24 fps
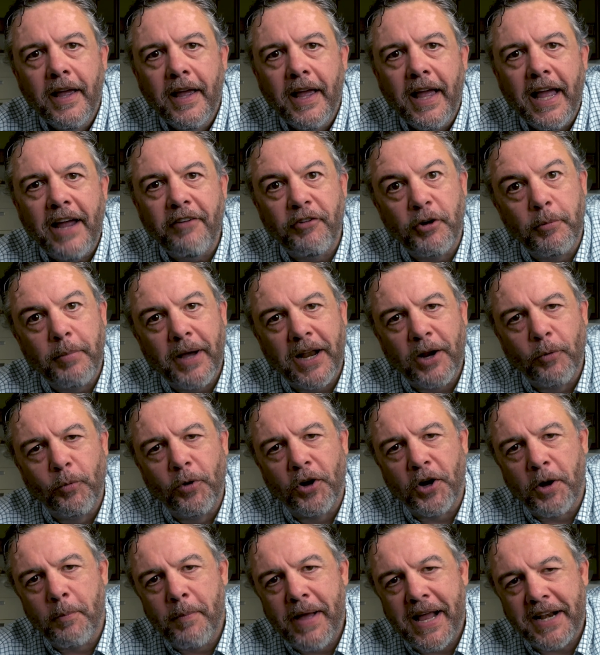Hey everybody,
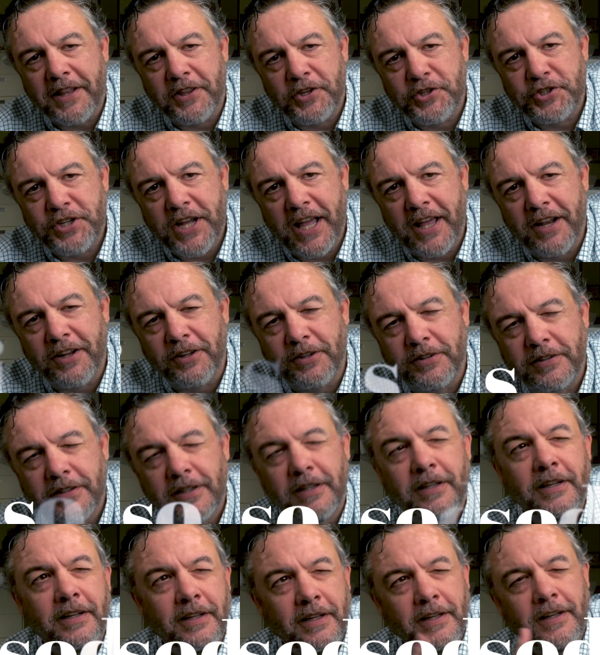welcome back to the channel.
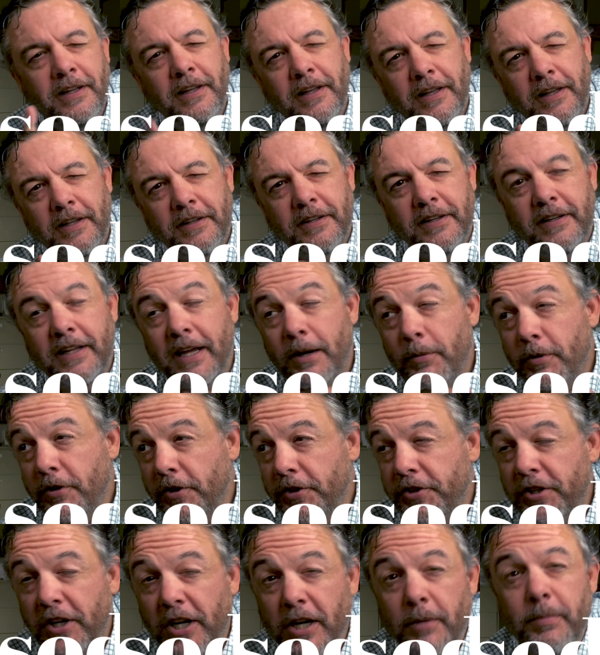Today we're going
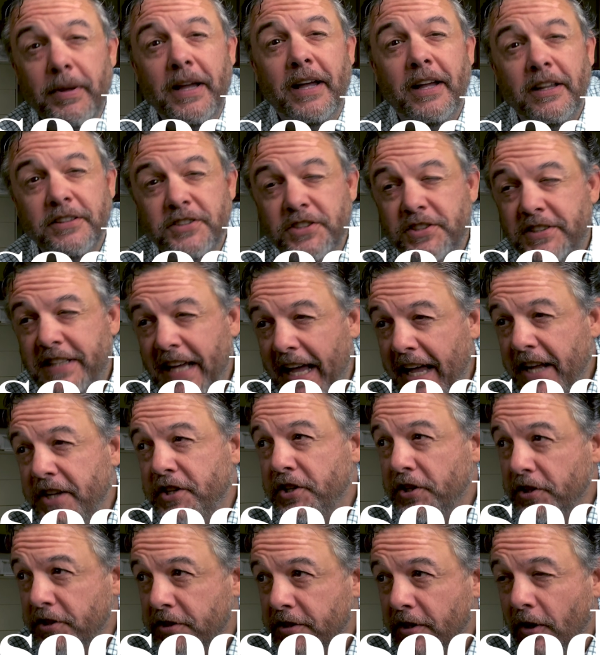to talk about
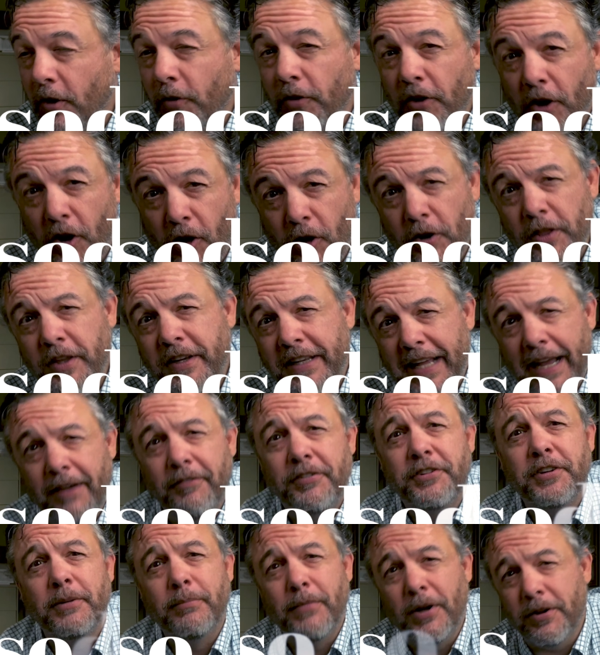stages on the Harley
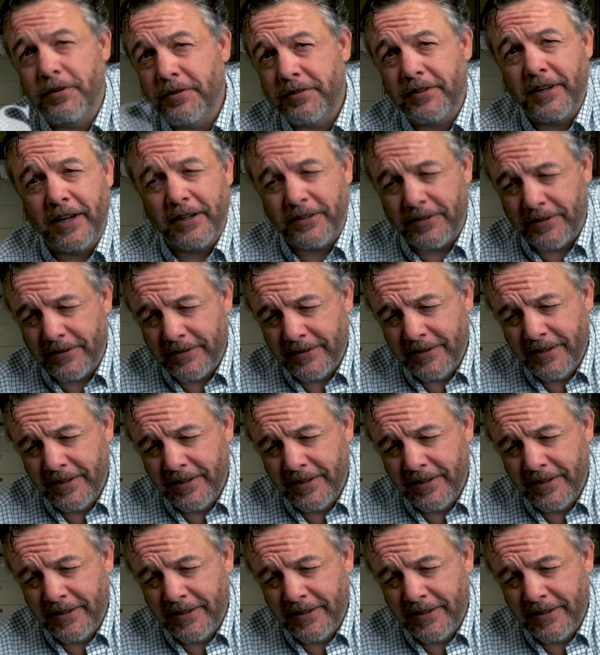Davidson motorcycle.